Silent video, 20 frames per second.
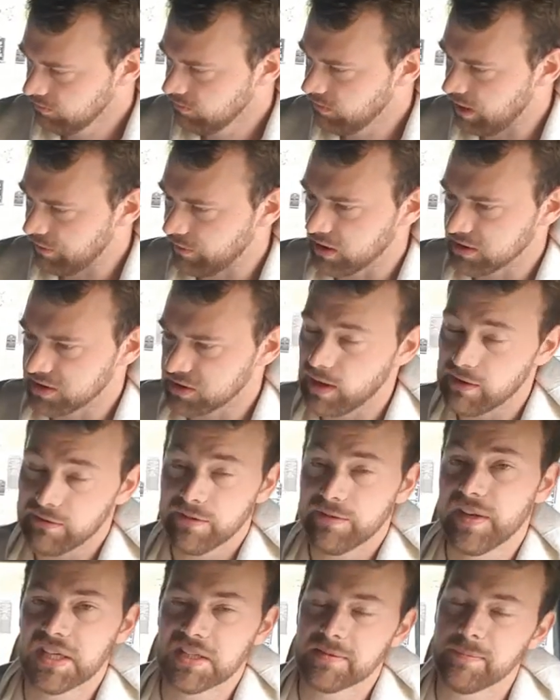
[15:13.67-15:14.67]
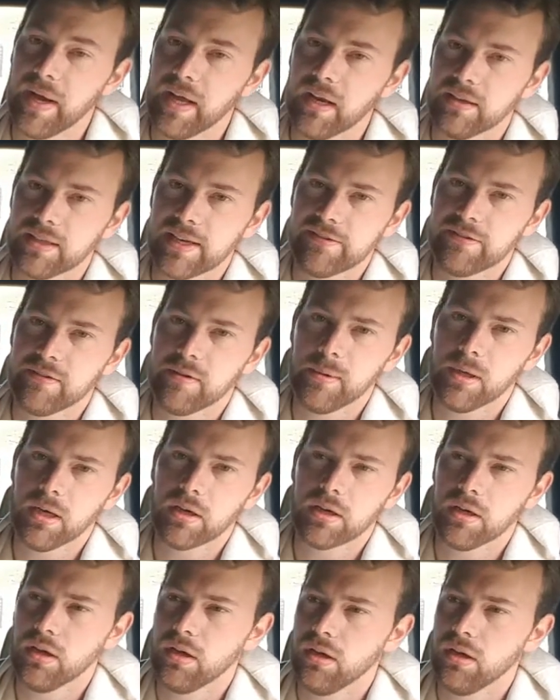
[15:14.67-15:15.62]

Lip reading: If I was to have a fixed bed, I'd definitely be looking at